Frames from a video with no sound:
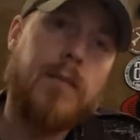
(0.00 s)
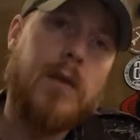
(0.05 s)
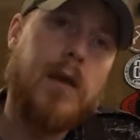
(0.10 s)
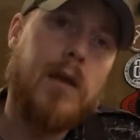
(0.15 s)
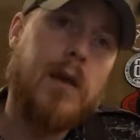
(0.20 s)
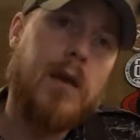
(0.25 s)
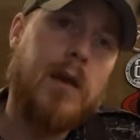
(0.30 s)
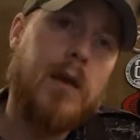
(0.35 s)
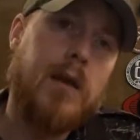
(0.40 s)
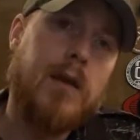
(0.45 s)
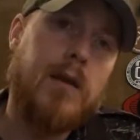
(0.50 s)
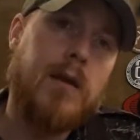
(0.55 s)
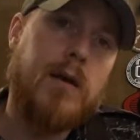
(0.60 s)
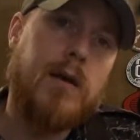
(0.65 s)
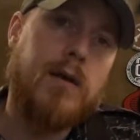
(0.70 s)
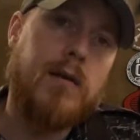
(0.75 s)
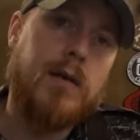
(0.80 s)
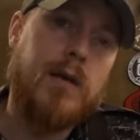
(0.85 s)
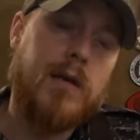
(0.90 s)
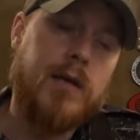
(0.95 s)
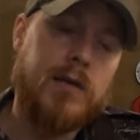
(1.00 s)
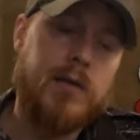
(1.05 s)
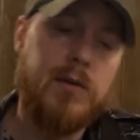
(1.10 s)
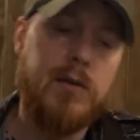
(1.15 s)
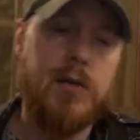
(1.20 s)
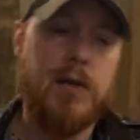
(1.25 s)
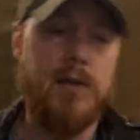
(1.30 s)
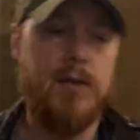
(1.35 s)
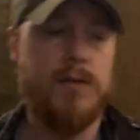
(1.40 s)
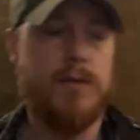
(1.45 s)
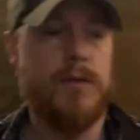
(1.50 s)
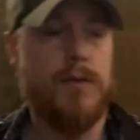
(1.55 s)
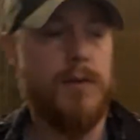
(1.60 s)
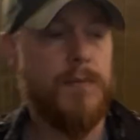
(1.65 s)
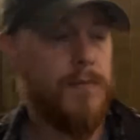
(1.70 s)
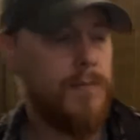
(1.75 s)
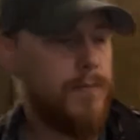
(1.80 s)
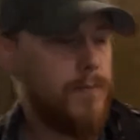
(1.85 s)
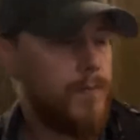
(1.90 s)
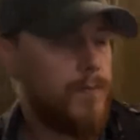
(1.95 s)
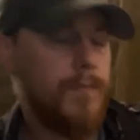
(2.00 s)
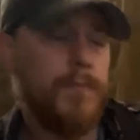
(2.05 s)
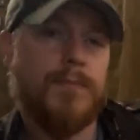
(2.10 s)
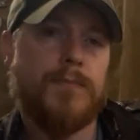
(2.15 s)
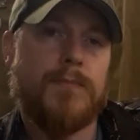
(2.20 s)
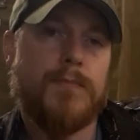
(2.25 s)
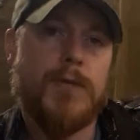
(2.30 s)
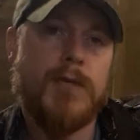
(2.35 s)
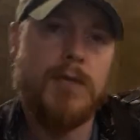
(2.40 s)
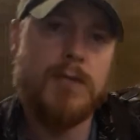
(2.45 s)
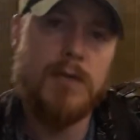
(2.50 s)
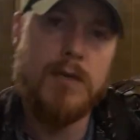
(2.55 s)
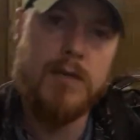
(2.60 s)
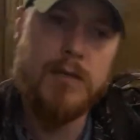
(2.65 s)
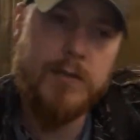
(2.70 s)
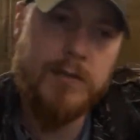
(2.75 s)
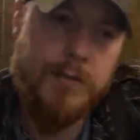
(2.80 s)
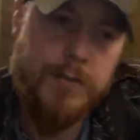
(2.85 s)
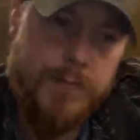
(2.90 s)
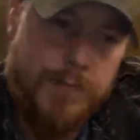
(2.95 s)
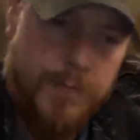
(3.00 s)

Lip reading: and I'll catch you all again soon. Cheers, guys.